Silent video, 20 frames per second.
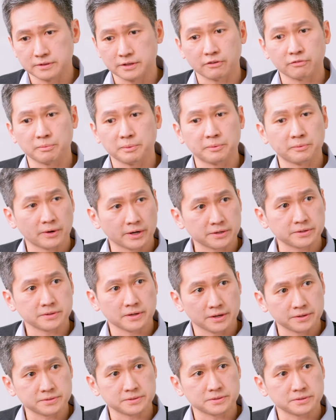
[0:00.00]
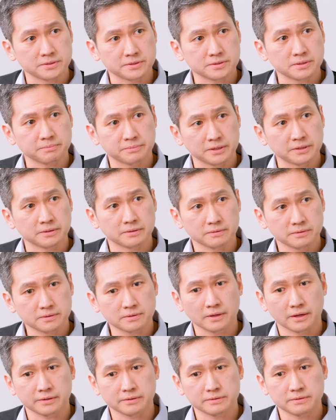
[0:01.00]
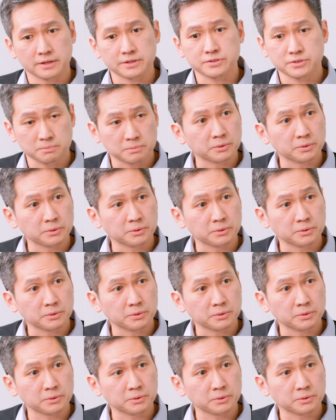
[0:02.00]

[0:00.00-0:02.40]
government recognizes as something that should